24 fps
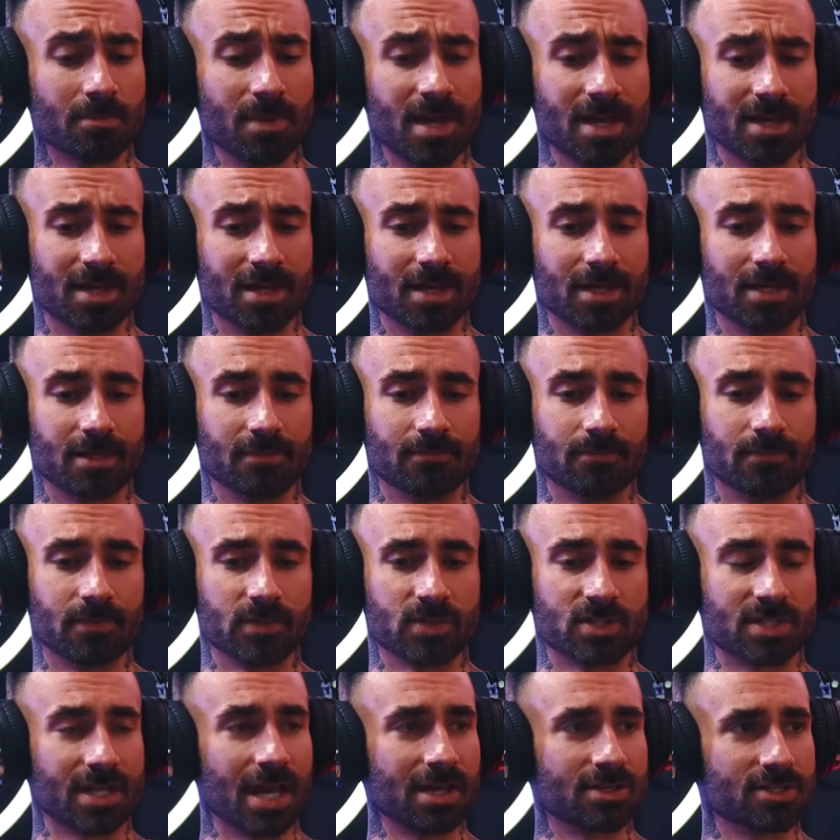making
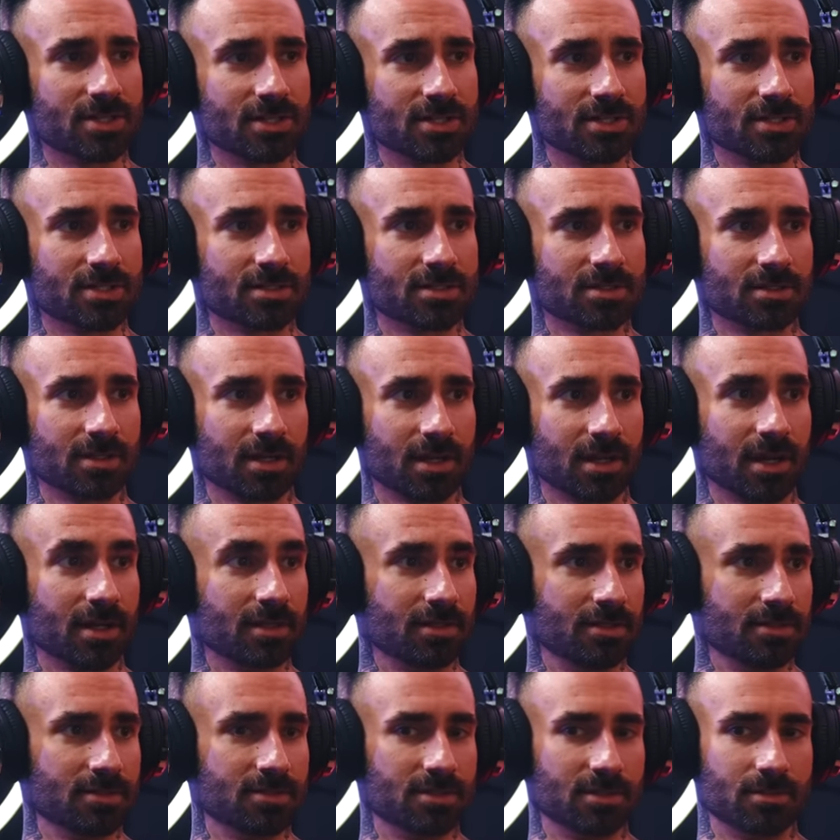sketches like on
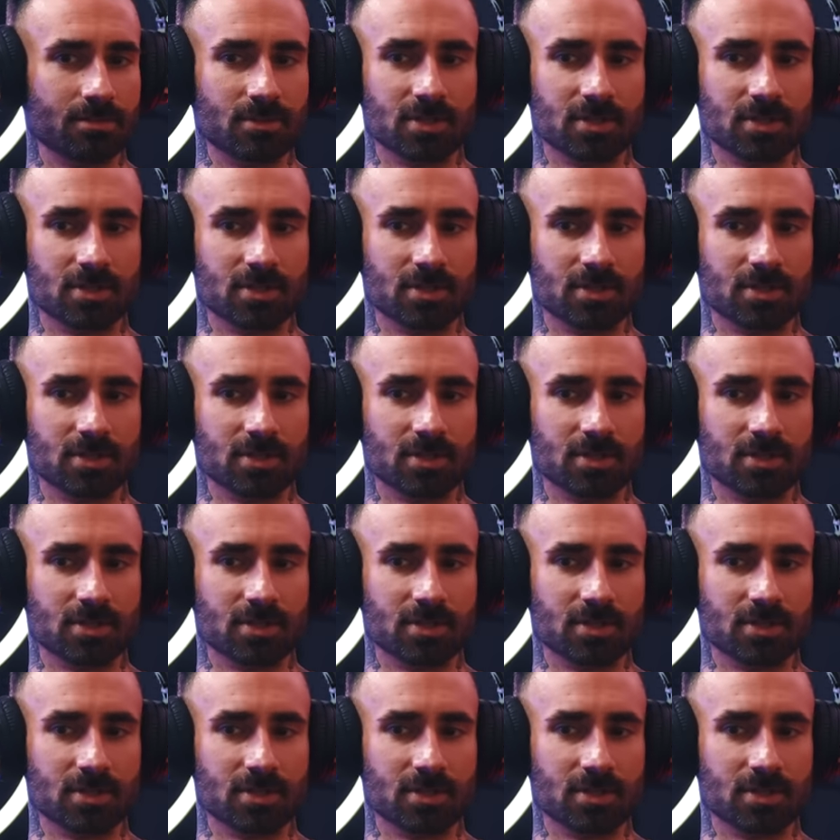YouTube